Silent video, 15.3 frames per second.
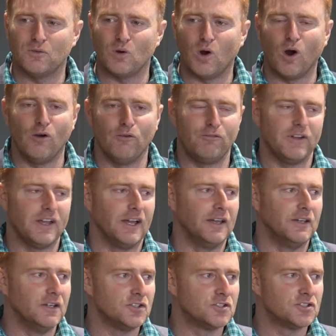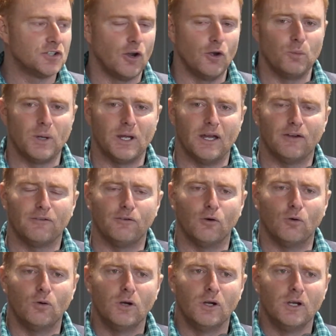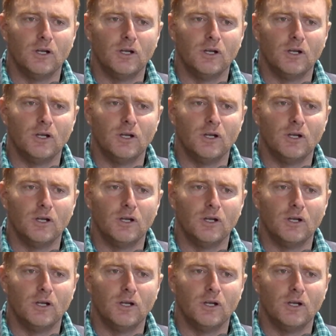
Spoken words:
I've found it's so powerful.